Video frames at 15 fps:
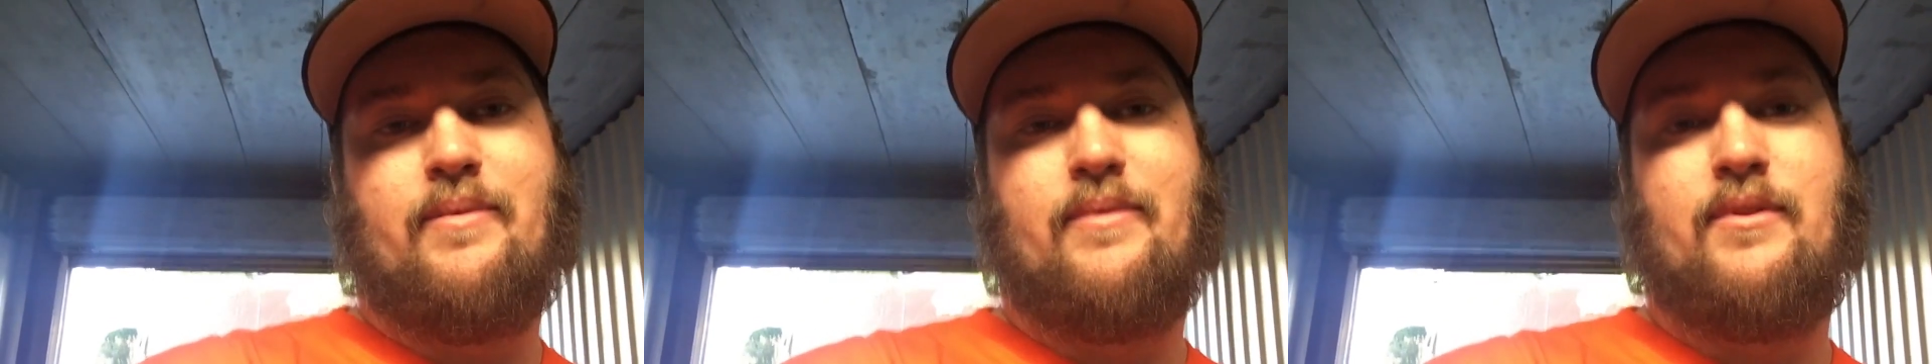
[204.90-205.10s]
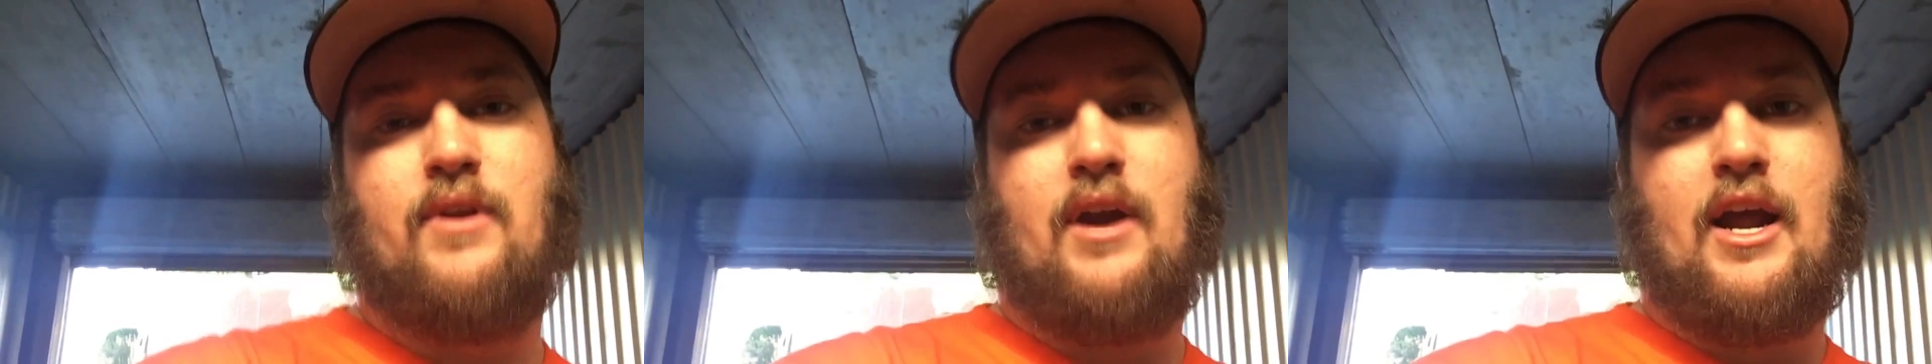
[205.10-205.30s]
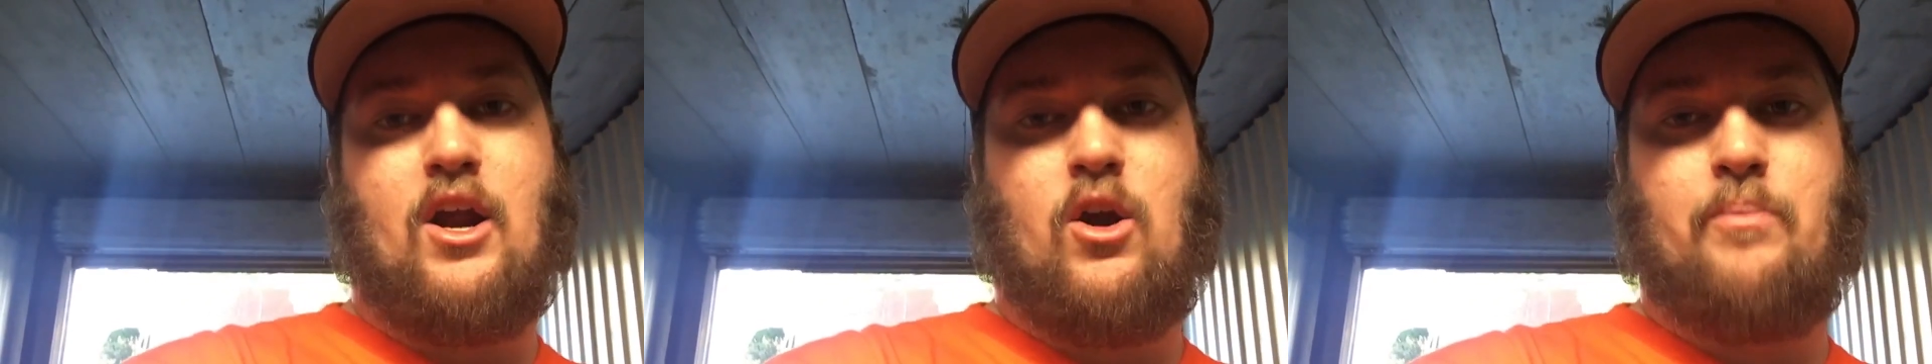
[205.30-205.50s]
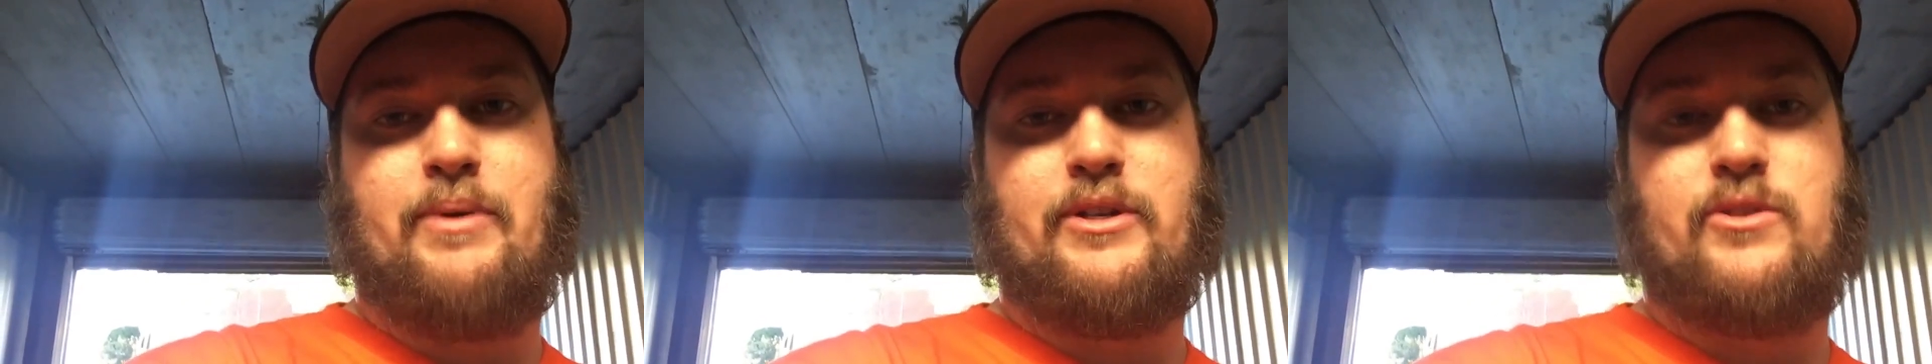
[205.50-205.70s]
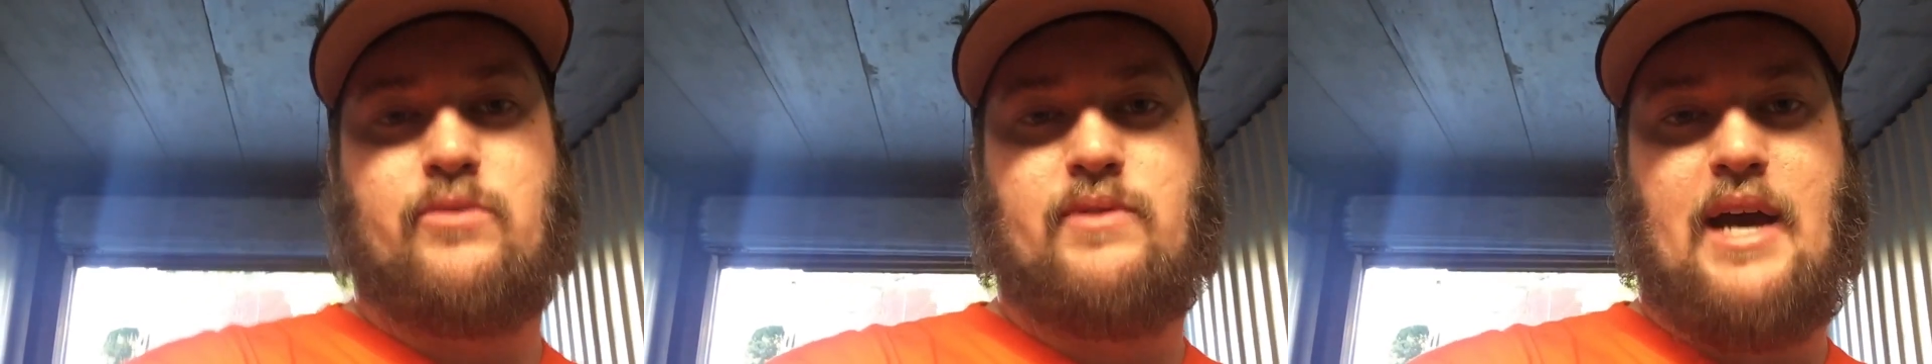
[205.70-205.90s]
They're ARP
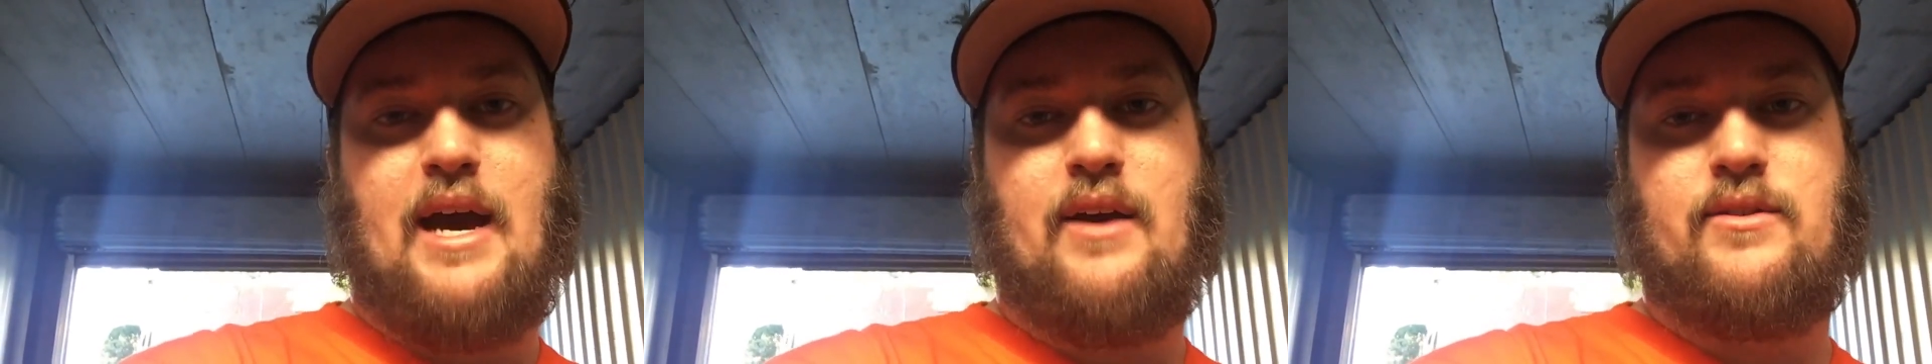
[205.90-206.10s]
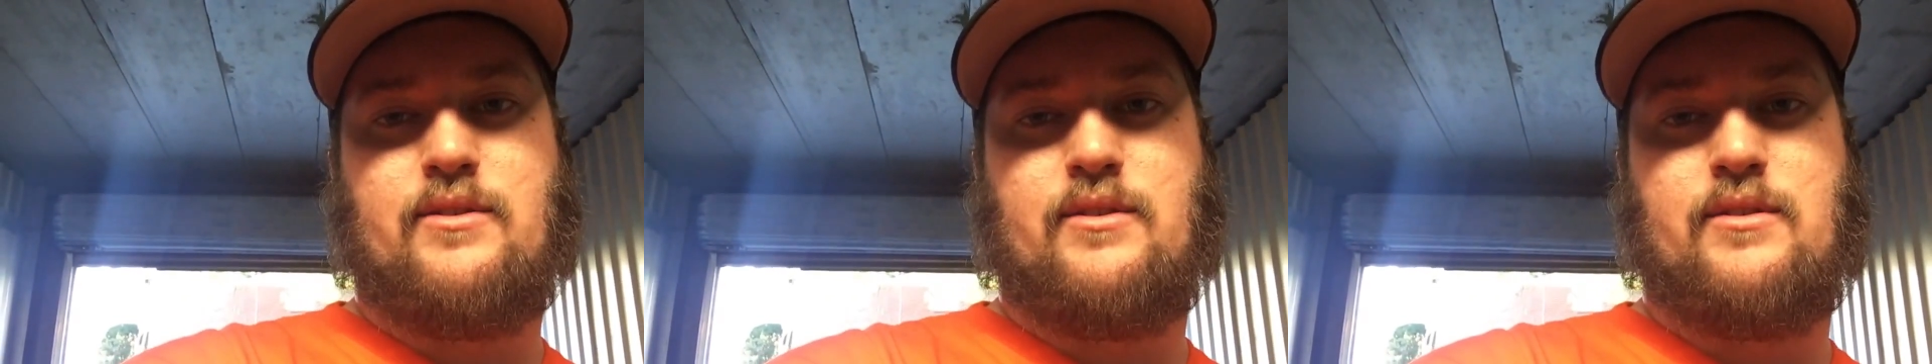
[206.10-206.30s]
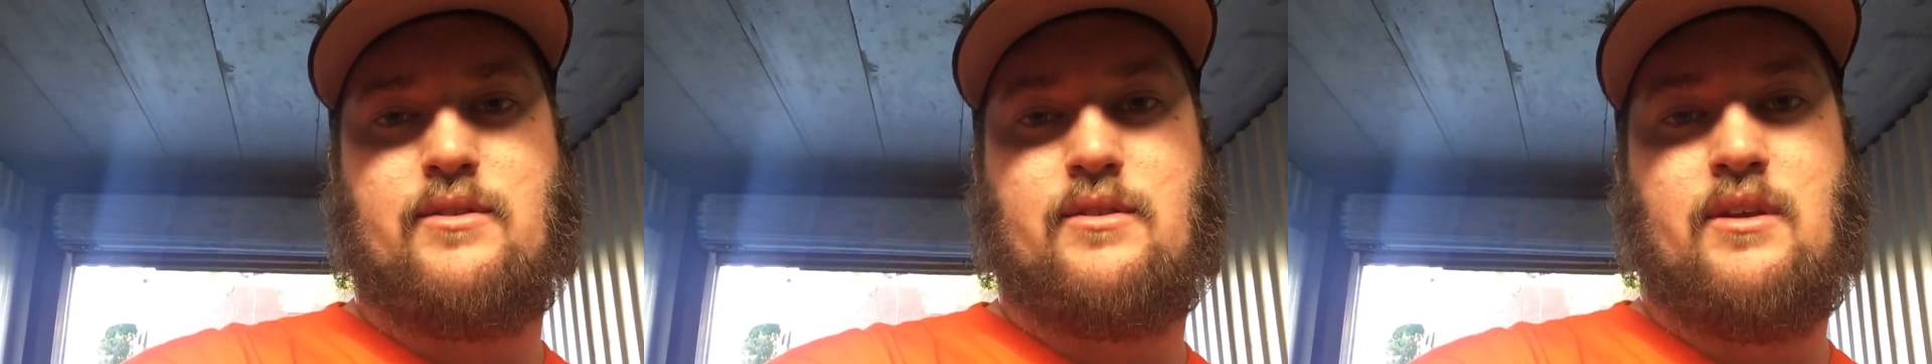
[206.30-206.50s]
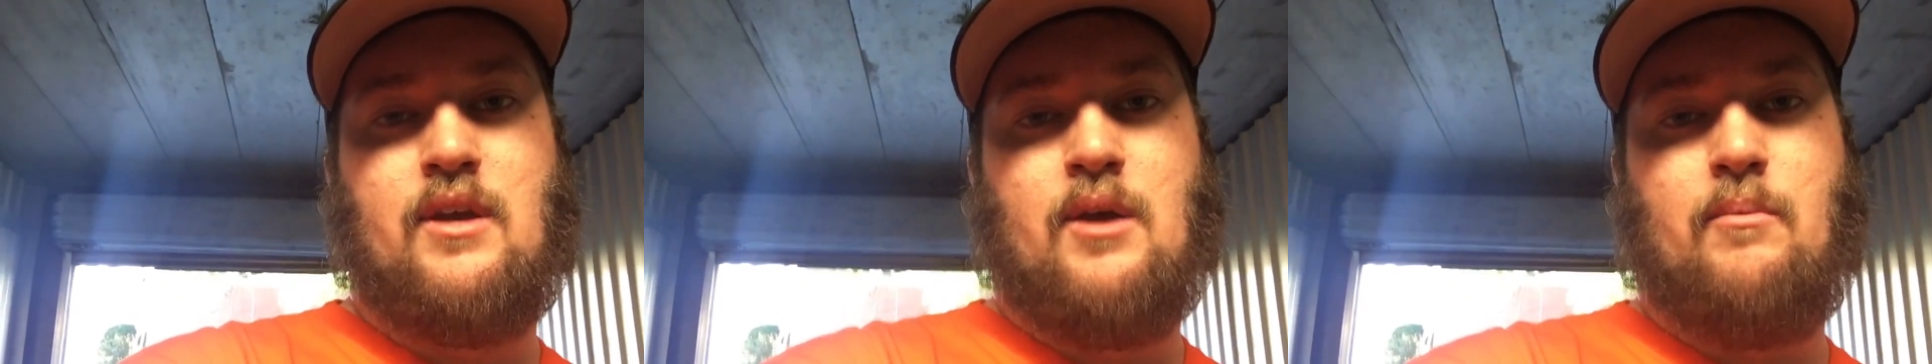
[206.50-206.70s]
2000s.